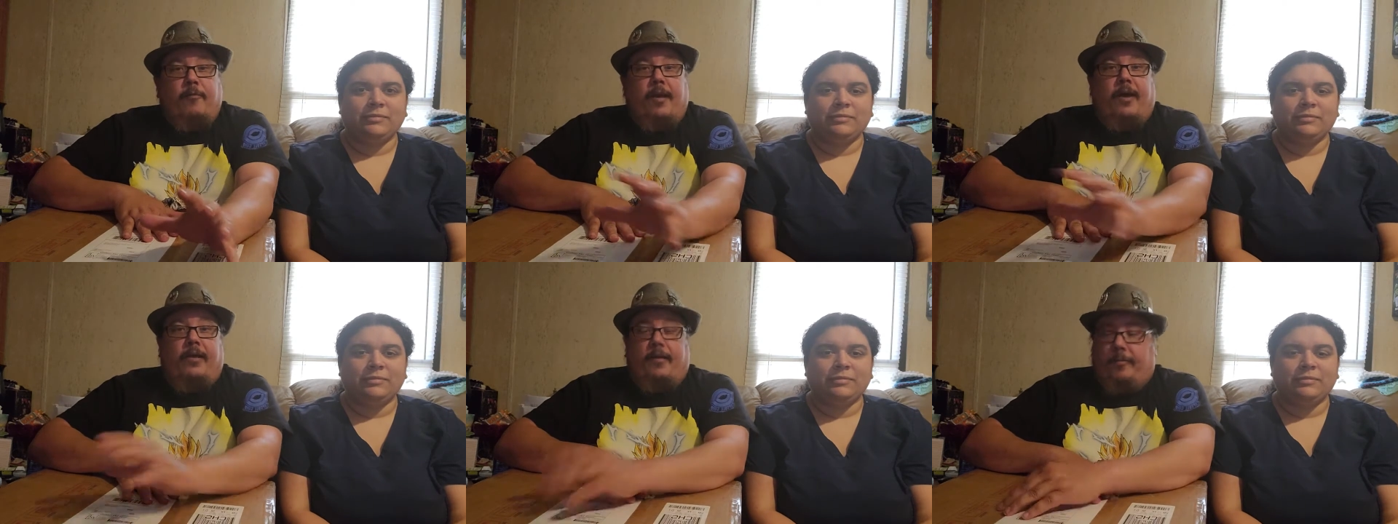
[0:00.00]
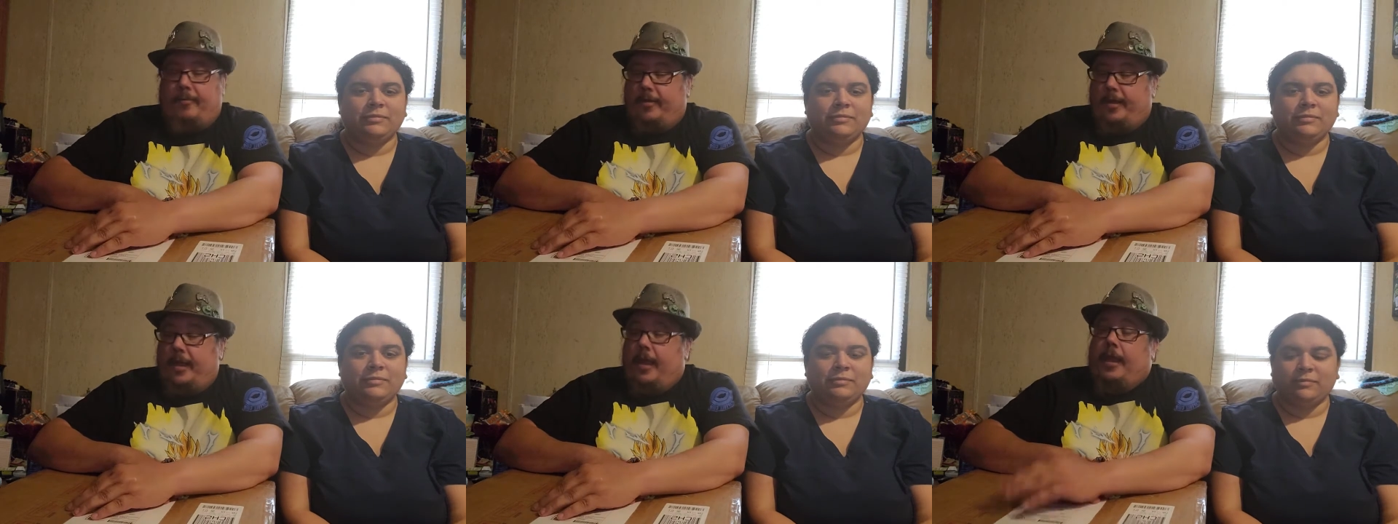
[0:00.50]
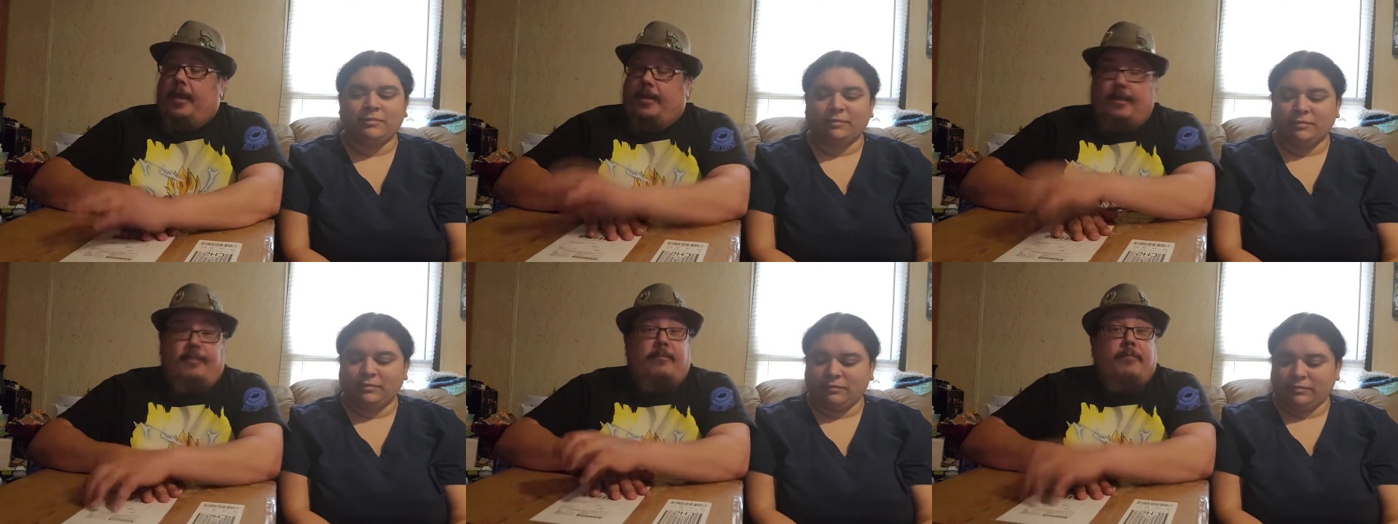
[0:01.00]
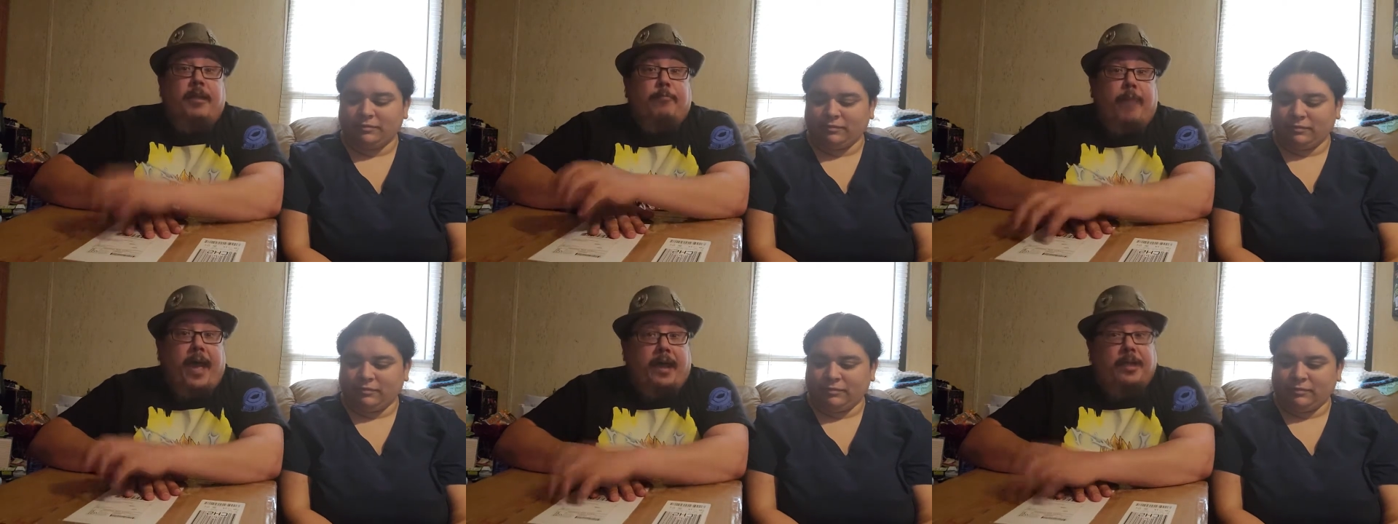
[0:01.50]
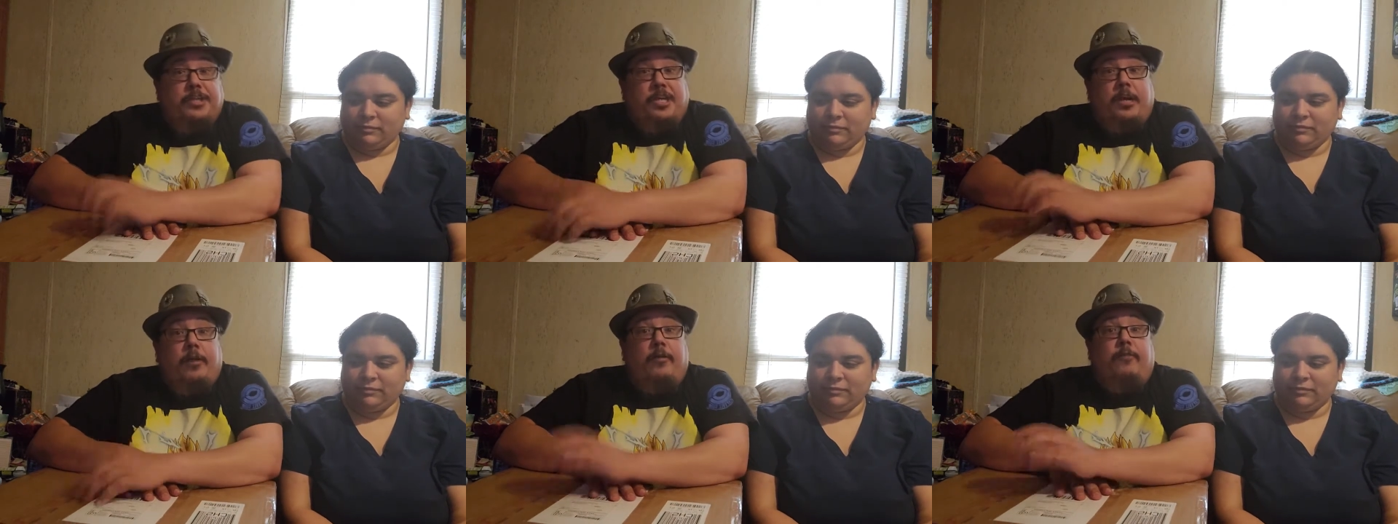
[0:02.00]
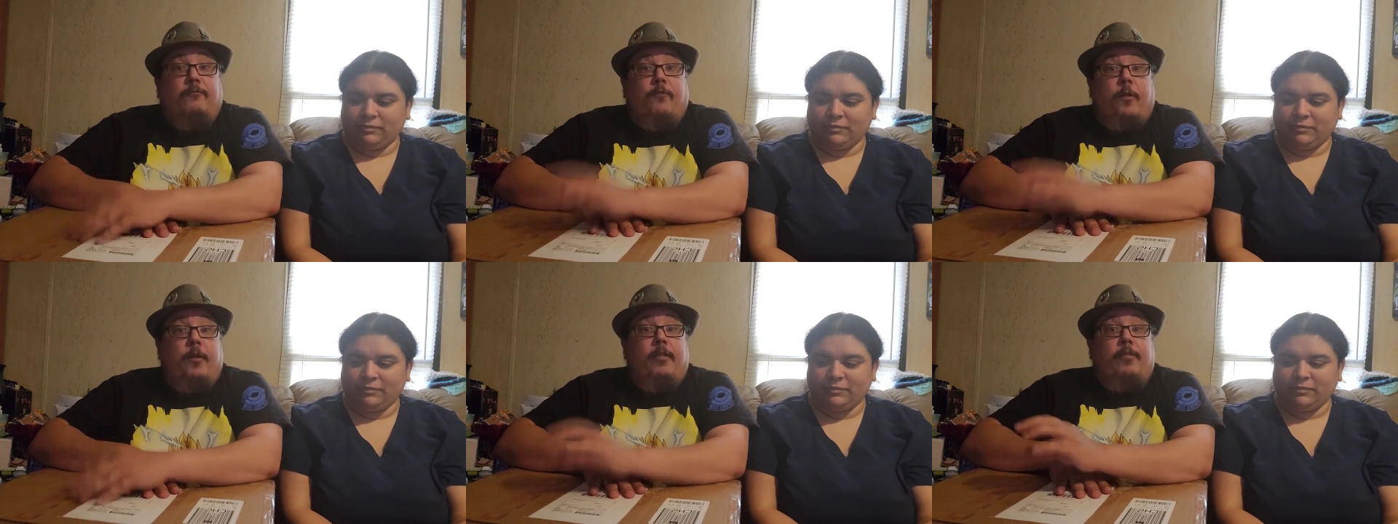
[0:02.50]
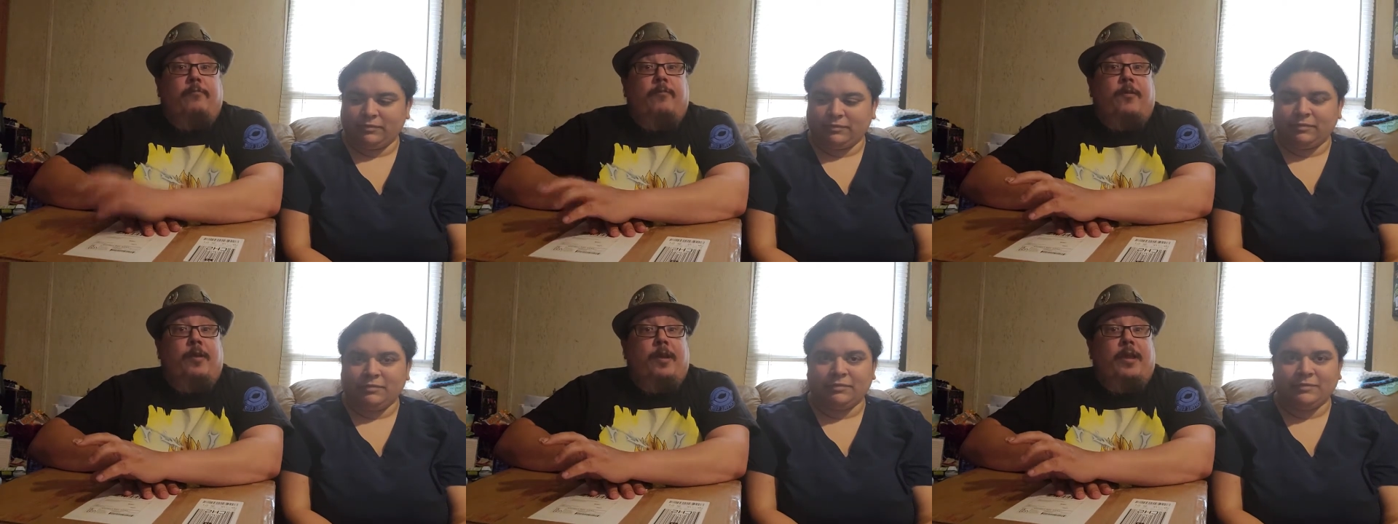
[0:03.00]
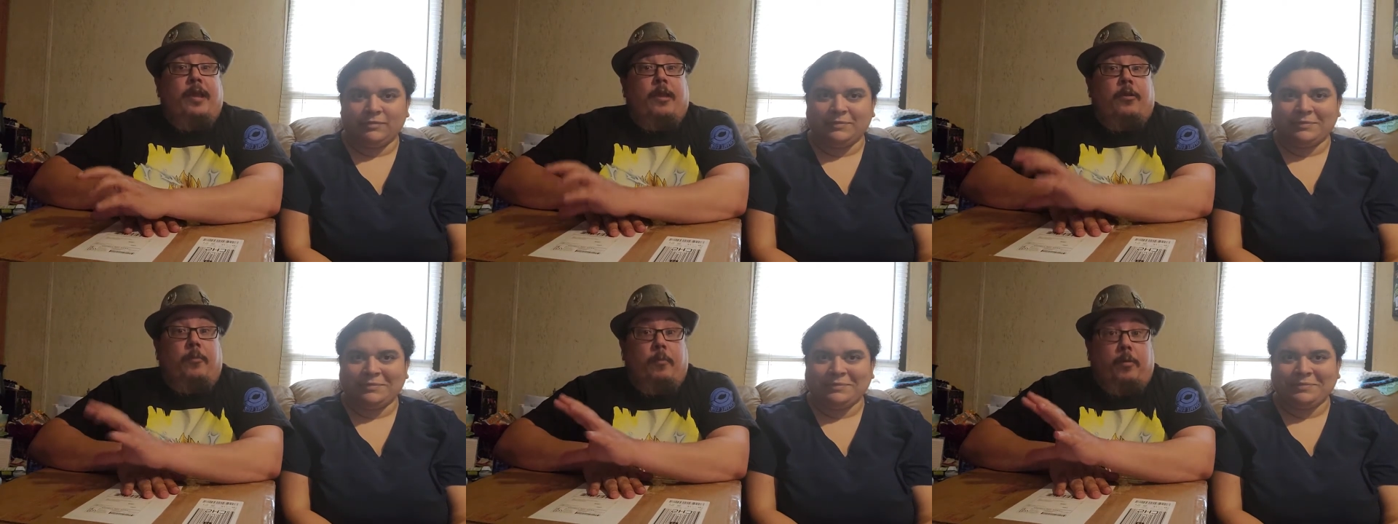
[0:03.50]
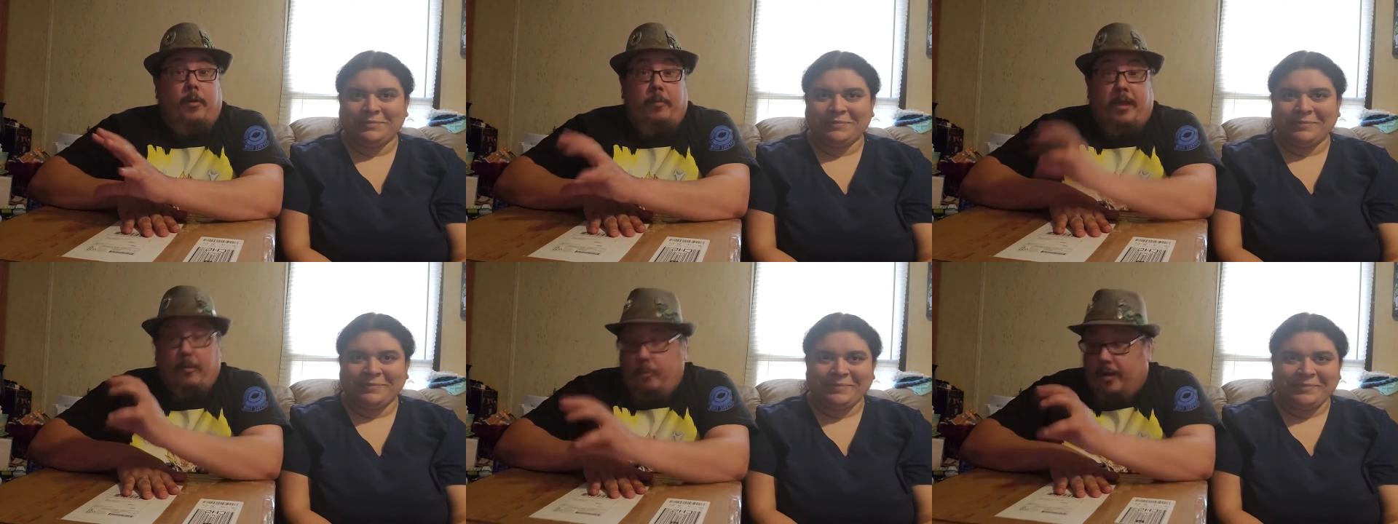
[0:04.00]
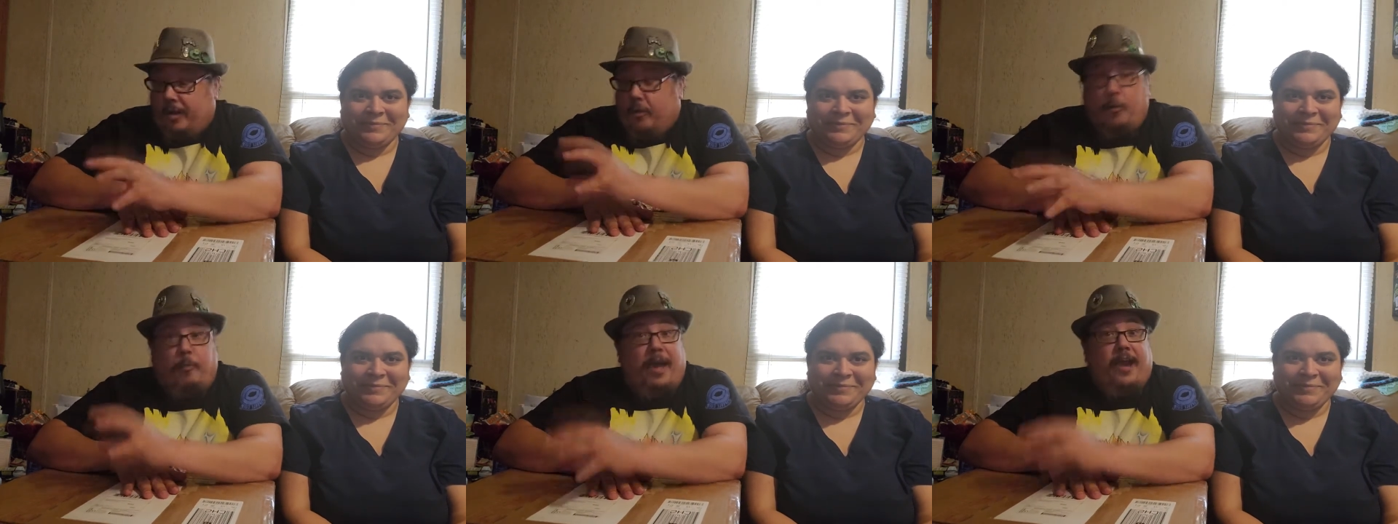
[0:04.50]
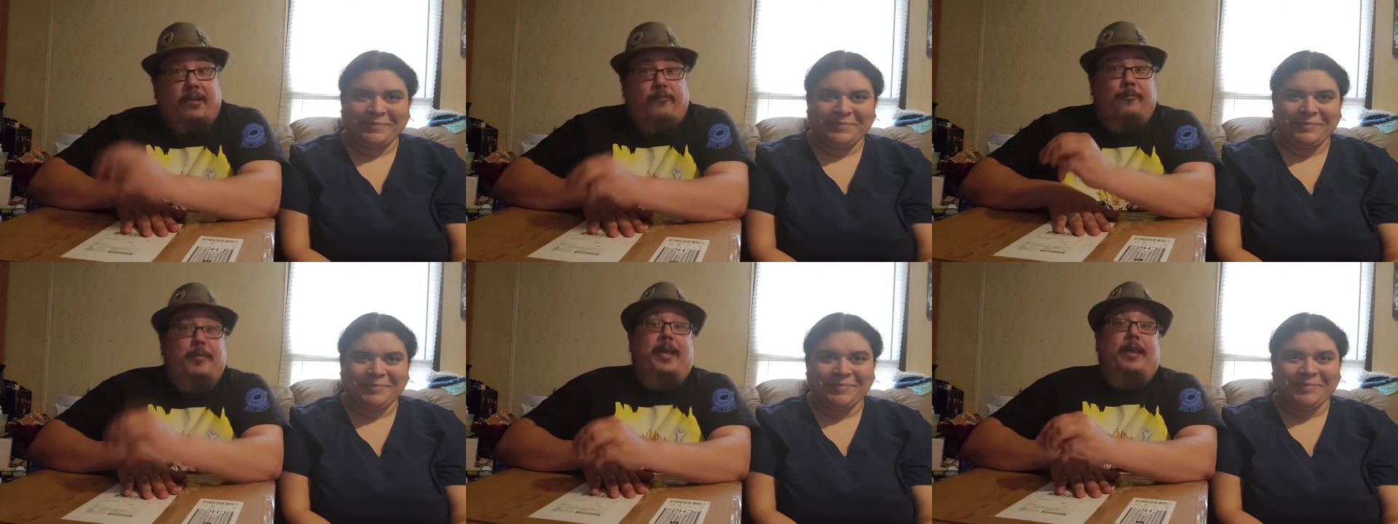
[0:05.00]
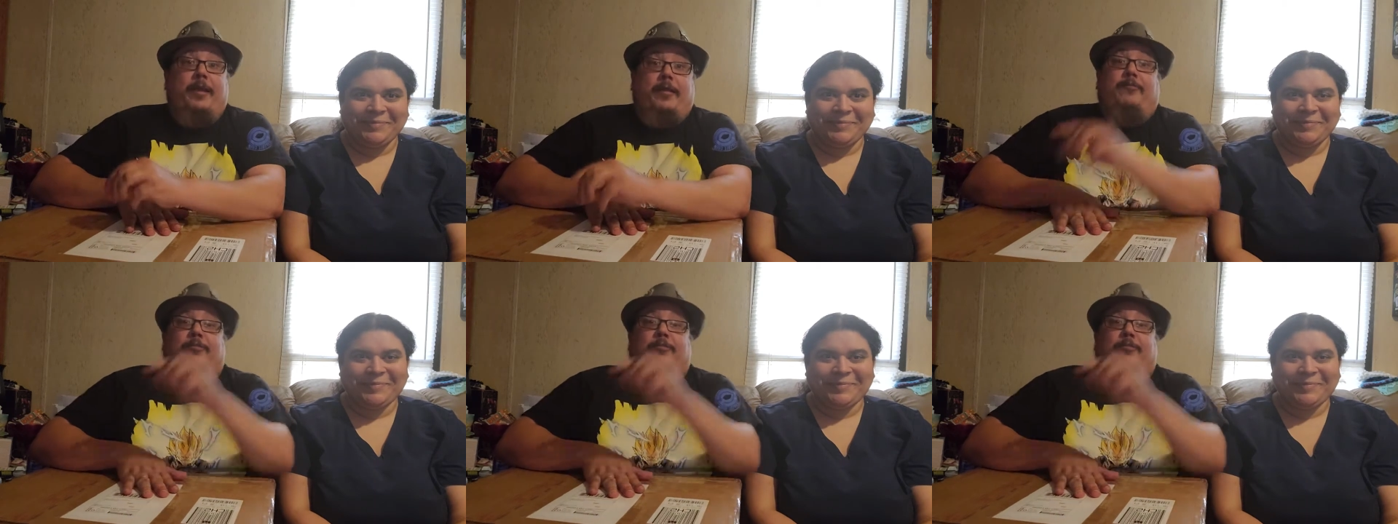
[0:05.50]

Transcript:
Speaker 1: about him. This package here is very, very going to be a really cool package for me. There's